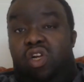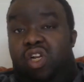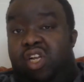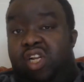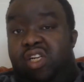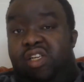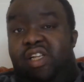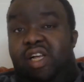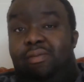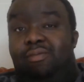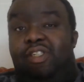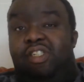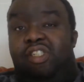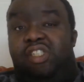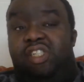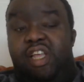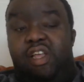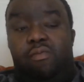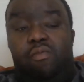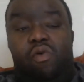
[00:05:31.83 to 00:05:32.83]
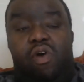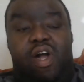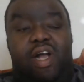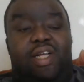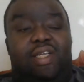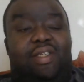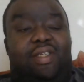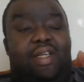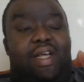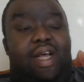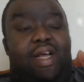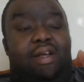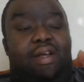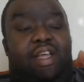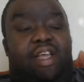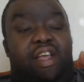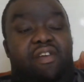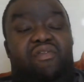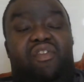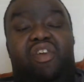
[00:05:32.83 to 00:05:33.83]
in terms of team-wise
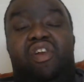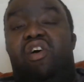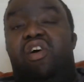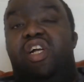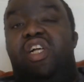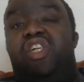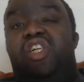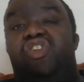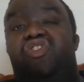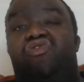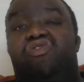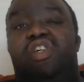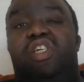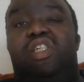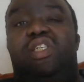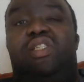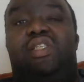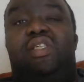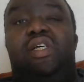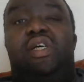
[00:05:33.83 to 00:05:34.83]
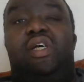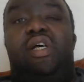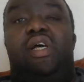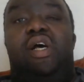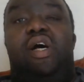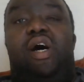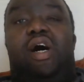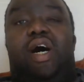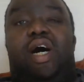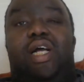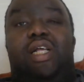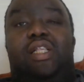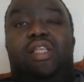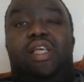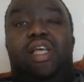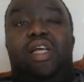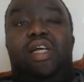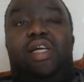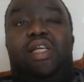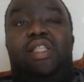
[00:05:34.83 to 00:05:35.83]
and given our injuries, I
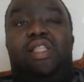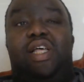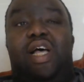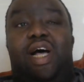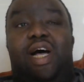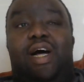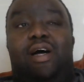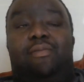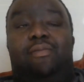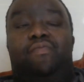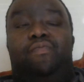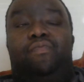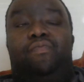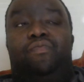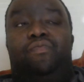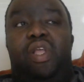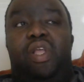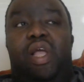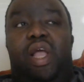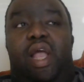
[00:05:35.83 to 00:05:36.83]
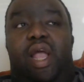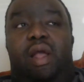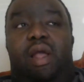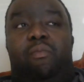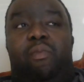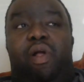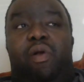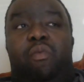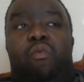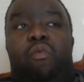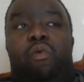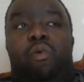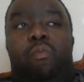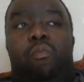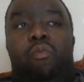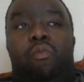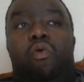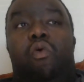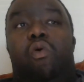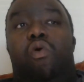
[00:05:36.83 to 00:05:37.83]
think that Emery will
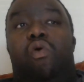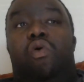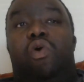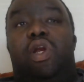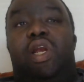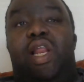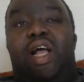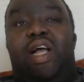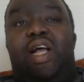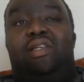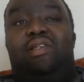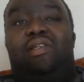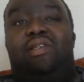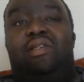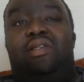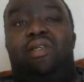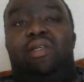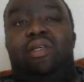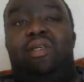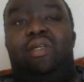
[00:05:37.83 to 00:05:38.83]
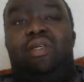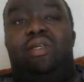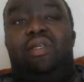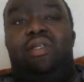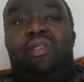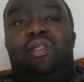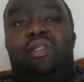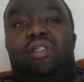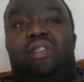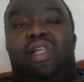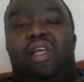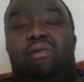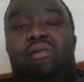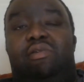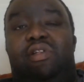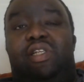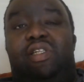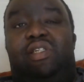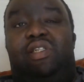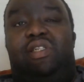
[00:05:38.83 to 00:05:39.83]
more or less stick with the
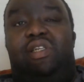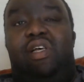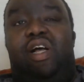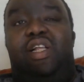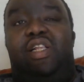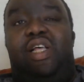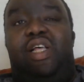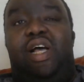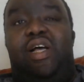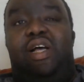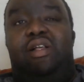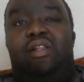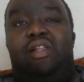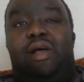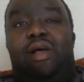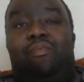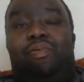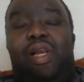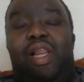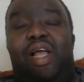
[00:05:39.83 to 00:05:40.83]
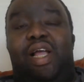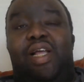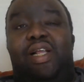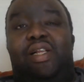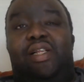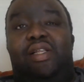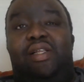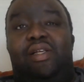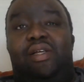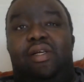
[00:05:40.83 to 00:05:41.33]
side that played